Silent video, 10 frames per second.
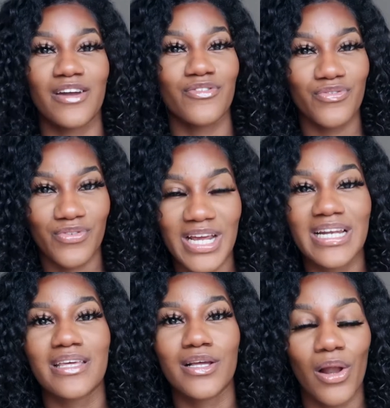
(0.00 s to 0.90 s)
and
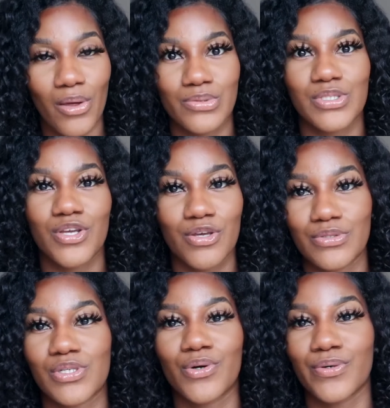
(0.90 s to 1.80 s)
really closed
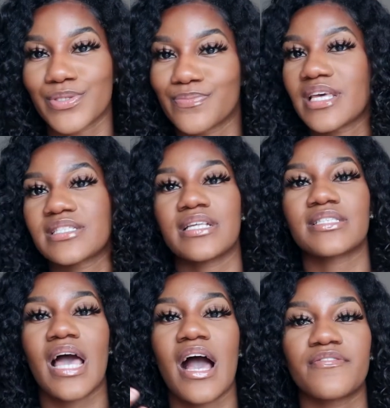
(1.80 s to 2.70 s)
cuticles. They tend
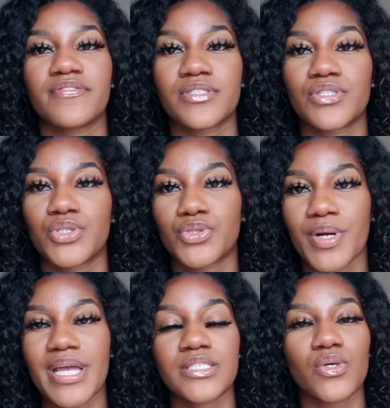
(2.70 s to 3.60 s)
to have
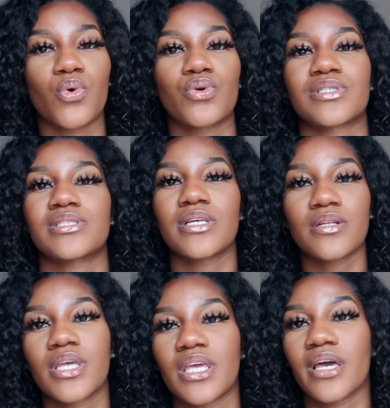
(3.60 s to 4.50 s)
straight or
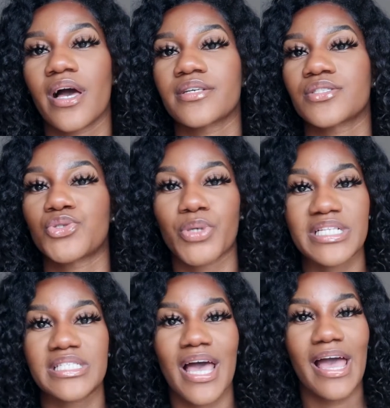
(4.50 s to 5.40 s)
silkier,
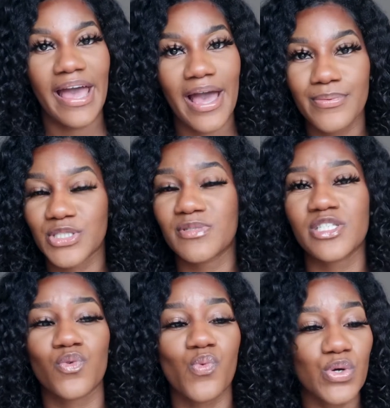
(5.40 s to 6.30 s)
straighter hair, which
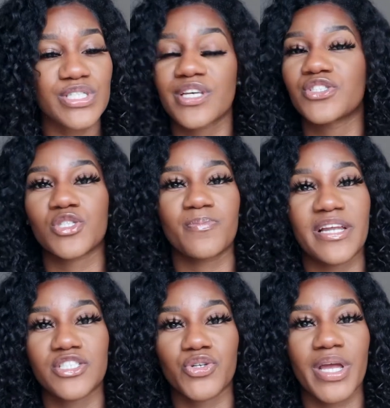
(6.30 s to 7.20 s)
means the water can just
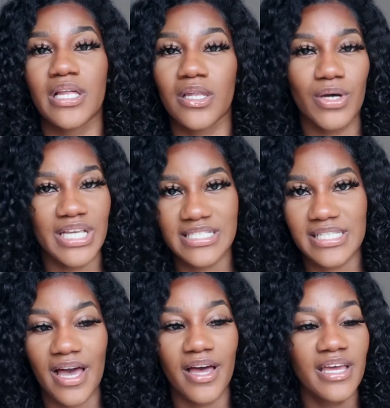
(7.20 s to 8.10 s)
penetrate a lot
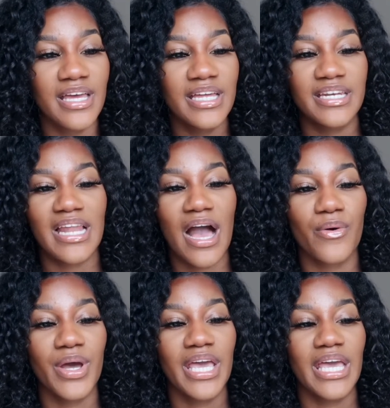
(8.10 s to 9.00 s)
easier.
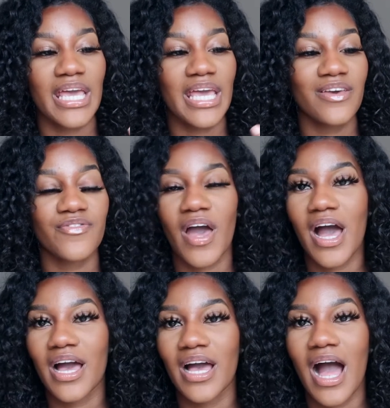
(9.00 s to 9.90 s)
Now, if
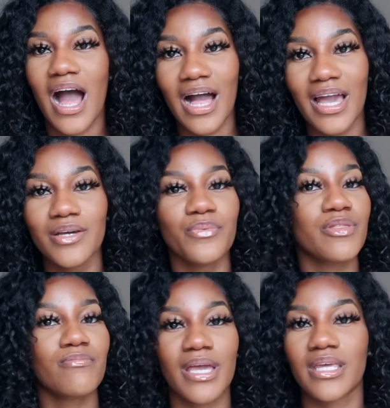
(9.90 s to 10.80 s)
I,
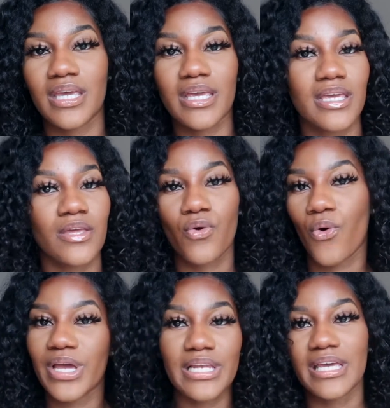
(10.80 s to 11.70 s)
with my kinky,
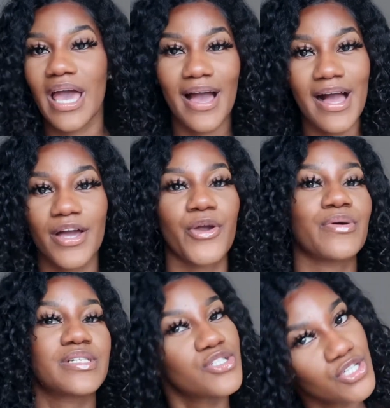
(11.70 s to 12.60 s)
coily hair, go
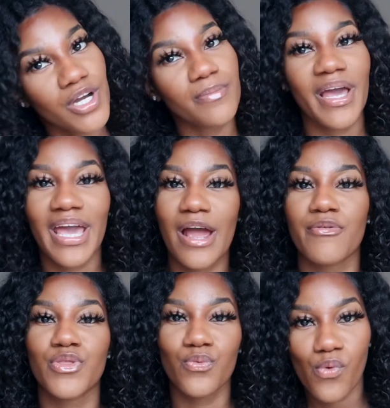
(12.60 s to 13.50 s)
and dunk my hair
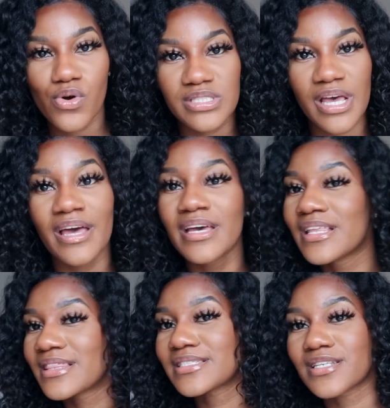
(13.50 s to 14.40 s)
in the water,
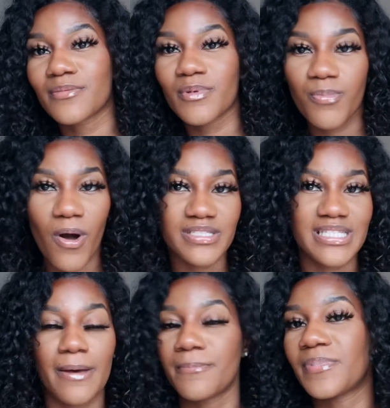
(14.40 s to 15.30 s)
there's gonna be parts
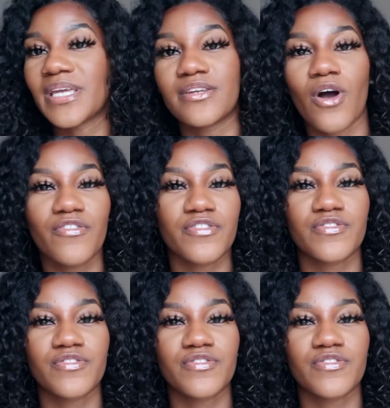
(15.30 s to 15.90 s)
that bead off